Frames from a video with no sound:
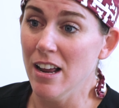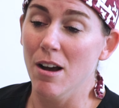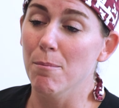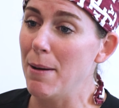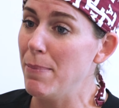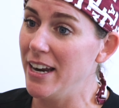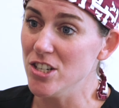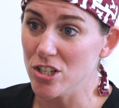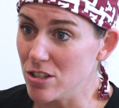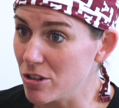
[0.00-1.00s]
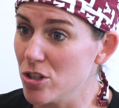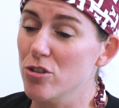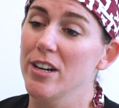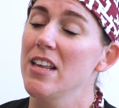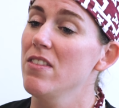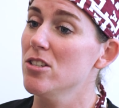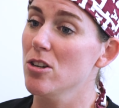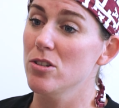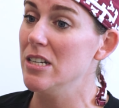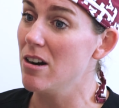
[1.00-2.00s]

My patients are screening, the associate